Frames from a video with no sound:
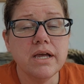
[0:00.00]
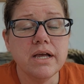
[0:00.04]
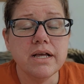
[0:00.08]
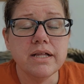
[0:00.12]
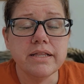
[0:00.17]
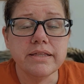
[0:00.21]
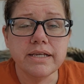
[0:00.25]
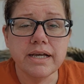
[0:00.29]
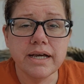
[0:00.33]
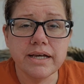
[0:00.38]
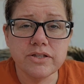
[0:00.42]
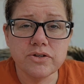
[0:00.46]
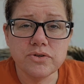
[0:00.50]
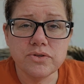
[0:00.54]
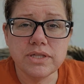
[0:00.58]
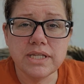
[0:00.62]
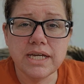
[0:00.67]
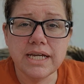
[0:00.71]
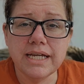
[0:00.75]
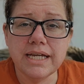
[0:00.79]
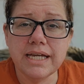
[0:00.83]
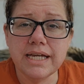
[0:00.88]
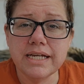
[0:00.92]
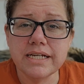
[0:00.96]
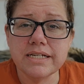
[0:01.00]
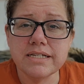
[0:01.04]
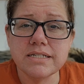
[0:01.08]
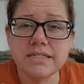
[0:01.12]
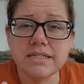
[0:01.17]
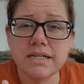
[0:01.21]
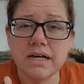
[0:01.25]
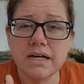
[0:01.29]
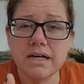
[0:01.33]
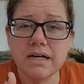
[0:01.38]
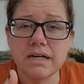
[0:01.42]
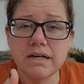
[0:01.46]
The other thing is
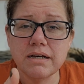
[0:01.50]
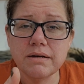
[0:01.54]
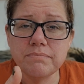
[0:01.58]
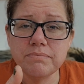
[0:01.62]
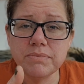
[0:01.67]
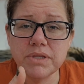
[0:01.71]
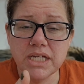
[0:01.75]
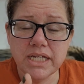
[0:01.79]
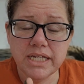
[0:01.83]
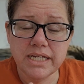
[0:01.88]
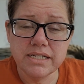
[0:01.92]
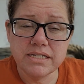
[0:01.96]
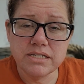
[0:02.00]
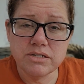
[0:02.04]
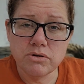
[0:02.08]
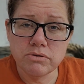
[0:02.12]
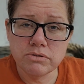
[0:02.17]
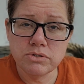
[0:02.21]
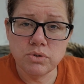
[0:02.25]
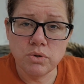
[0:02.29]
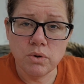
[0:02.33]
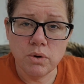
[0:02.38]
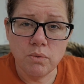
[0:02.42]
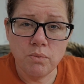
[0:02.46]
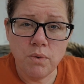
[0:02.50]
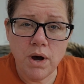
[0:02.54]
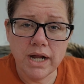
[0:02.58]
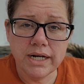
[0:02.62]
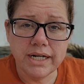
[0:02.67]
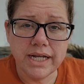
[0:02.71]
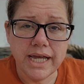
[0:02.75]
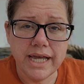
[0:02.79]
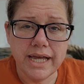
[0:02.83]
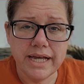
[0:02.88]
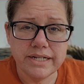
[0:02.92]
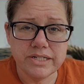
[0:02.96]
the kids go to
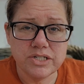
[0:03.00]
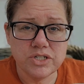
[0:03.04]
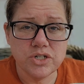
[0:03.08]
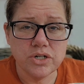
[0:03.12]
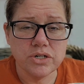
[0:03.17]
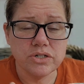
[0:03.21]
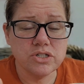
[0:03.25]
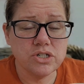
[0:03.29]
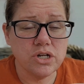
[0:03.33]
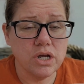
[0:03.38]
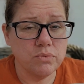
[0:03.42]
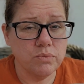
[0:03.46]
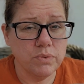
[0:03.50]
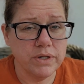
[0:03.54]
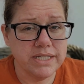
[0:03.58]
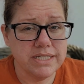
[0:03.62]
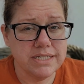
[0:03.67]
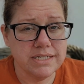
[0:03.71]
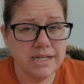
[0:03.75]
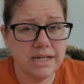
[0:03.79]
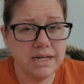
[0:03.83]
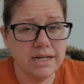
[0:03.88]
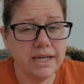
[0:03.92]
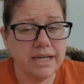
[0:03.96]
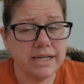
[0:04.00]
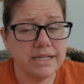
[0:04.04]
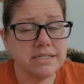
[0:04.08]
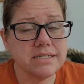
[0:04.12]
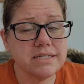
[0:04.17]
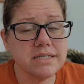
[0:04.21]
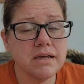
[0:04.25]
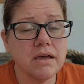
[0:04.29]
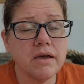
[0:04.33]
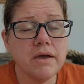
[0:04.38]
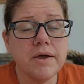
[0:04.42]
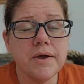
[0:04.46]
Awana at church on Wednesday
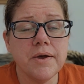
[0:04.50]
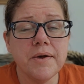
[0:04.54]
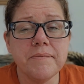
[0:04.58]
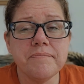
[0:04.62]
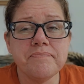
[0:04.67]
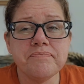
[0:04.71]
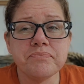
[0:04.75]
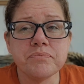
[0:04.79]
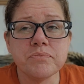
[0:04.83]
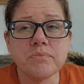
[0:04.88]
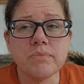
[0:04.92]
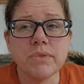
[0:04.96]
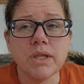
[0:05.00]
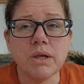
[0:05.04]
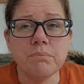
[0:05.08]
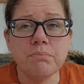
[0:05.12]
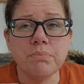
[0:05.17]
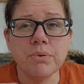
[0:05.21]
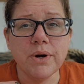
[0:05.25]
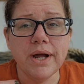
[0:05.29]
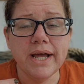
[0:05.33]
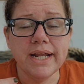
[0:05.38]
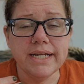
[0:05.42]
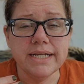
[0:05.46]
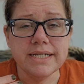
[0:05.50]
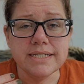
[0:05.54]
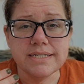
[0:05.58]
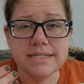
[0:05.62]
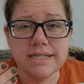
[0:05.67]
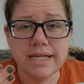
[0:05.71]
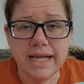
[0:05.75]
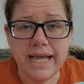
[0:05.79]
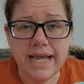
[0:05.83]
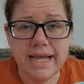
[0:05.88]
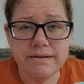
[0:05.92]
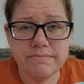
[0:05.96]
nights. Brett is the
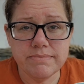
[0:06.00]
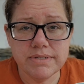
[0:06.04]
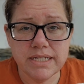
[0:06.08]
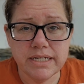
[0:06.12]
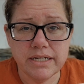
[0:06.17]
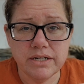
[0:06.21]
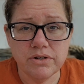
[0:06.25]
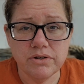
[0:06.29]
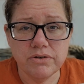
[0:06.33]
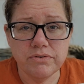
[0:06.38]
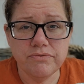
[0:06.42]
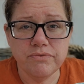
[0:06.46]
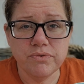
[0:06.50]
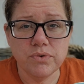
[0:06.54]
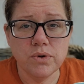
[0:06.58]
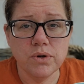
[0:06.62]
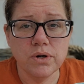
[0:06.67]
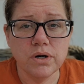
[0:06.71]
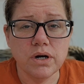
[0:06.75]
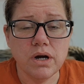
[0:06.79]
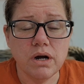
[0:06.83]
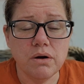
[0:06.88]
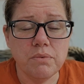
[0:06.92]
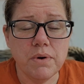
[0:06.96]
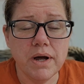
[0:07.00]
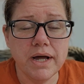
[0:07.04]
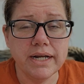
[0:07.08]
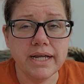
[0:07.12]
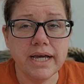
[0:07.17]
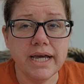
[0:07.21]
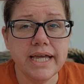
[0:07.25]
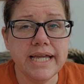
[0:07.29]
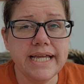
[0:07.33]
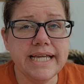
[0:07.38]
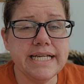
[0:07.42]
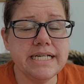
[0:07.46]
games leader for
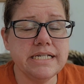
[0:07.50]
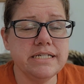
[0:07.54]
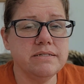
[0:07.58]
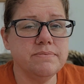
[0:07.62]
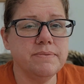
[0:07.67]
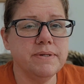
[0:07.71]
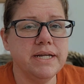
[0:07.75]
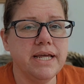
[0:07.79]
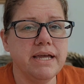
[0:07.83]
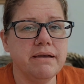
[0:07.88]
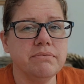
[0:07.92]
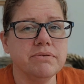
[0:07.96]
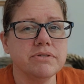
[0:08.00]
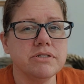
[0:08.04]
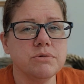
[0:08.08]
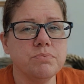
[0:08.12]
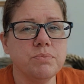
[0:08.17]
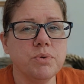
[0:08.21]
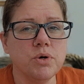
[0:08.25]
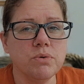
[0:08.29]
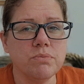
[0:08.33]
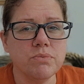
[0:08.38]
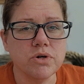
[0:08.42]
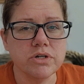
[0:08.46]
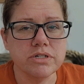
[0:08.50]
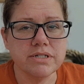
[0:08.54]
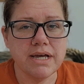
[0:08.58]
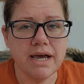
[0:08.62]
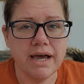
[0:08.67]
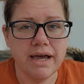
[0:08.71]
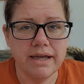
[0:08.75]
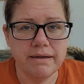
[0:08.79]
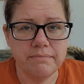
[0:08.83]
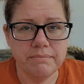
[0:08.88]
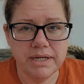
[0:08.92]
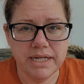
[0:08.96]
Awana. He's been able to put more
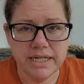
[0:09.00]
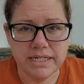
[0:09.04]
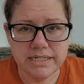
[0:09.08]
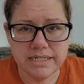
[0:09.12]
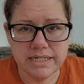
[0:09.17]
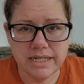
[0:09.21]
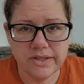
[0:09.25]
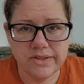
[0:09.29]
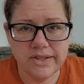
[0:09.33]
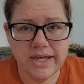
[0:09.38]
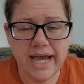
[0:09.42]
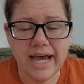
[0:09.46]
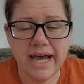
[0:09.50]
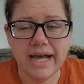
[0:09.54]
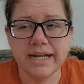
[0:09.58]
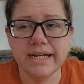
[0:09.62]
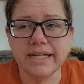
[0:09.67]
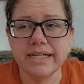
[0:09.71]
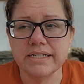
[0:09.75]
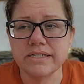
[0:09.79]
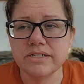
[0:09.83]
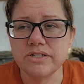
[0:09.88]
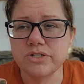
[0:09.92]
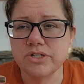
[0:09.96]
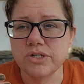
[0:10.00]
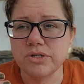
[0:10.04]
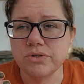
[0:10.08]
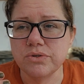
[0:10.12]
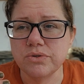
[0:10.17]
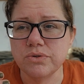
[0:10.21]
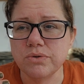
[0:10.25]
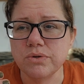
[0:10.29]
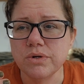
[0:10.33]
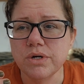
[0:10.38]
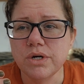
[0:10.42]
time into that, into,